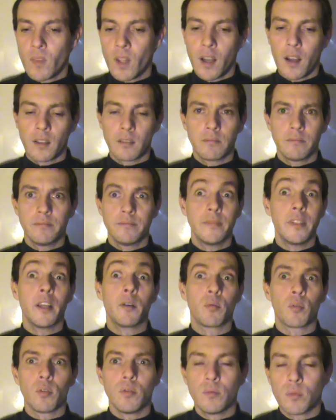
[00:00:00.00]
uh,
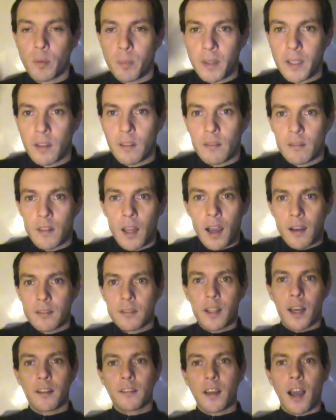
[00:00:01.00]
liberal would be the,
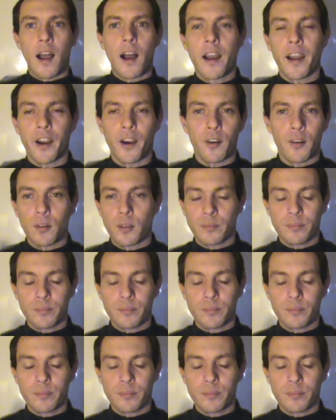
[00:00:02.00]
the, the higher.